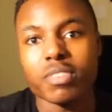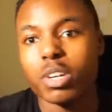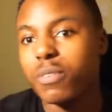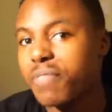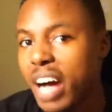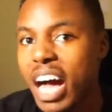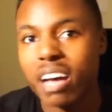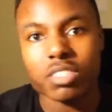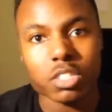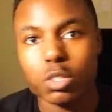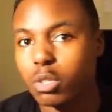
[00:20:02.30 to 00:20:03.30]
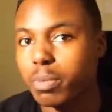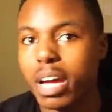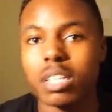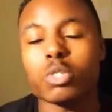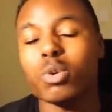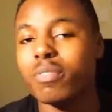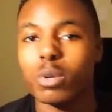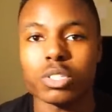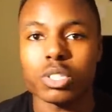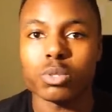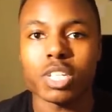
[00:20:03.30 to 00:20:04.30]
you know five six hundred pounds you have no
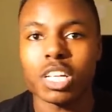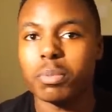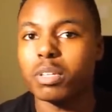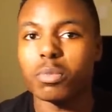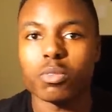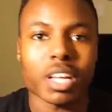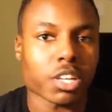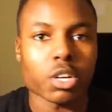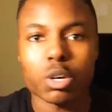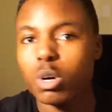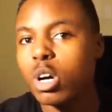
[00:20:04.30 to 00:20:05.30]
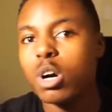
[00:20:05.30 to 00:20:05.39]
excuse not to be able to move like you know